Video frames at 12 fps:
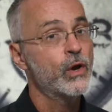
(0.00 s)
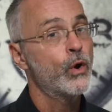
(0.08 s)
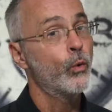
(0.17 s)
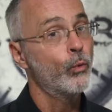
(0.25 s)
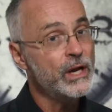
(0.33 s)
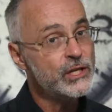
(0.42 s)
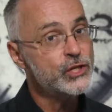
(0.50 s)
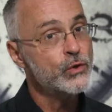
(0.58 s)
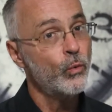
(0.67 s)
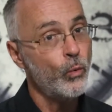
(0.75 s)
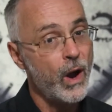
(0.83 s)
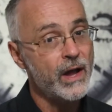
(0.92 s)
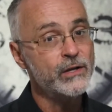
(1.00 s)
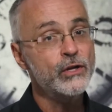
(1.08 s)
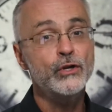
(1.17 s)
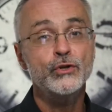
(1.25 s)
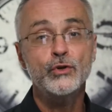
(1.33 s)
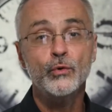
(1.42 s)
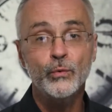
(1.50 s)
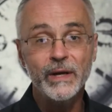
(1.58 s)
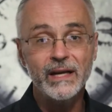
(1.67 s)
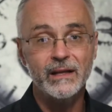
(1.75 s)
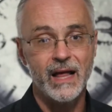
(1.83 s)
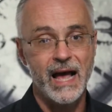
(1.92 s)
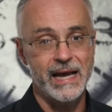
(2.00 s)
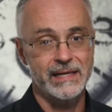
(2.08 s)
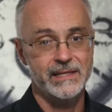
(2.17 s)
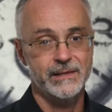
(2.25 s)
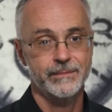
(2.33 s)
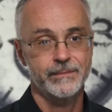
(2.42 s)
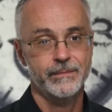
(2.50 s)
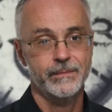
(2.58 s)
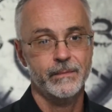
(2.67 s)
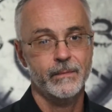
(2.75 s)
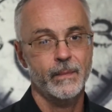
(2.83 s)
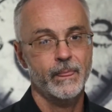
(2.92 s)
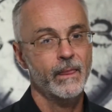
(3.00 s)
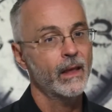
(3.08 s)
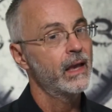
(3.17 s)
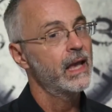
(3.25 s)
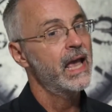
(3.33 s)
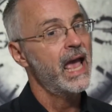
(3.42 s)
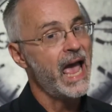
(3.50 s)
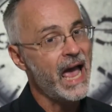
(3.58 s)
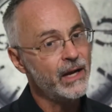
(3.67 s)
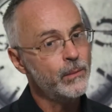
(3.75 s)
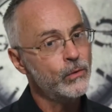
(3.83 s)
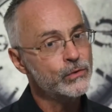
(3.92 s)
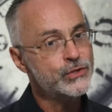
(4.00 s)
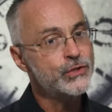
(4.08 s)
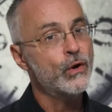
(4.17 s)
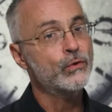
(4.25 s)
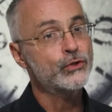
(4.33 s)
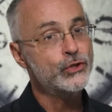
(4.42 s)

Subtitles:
which one to realize. Animals don't